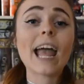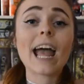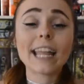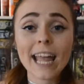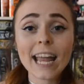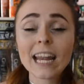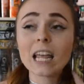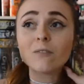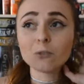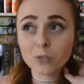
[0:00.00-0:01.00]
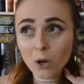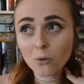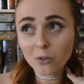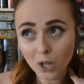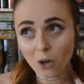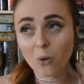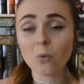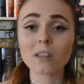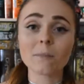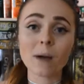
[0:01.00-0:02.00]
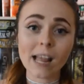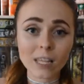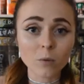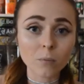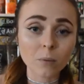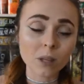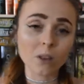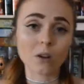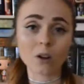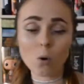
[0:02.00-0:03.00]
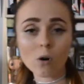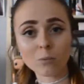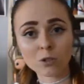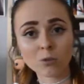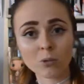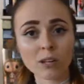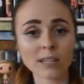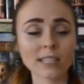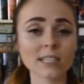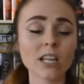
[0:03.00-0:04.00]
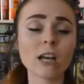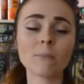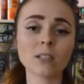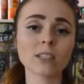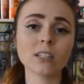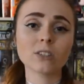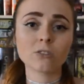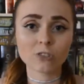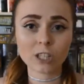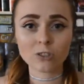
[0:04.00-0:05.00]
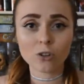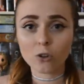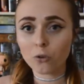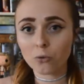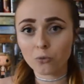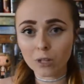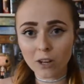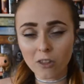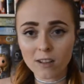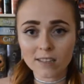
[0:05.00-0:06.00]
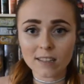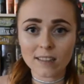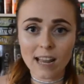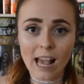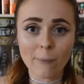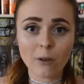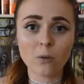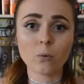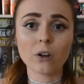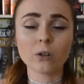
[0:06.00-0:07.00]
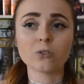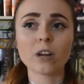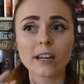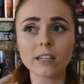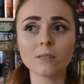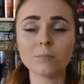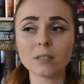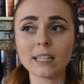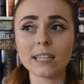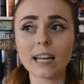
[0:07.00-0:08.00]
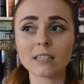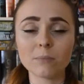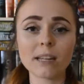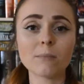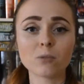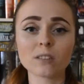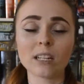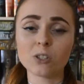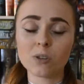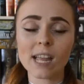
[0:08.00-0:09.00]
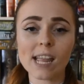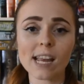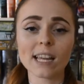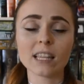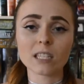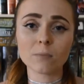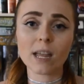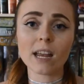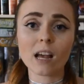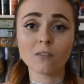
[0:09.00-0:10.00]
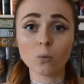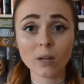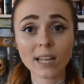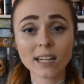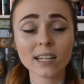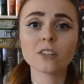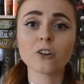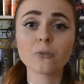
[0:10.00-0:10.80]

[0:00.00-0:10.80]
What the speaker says: Again, if you don't know what the Biannual Bibliothon or BookTubeAthon is, basically they're just readathons that happen where you try to complete as many books as you can in the span of a week. There are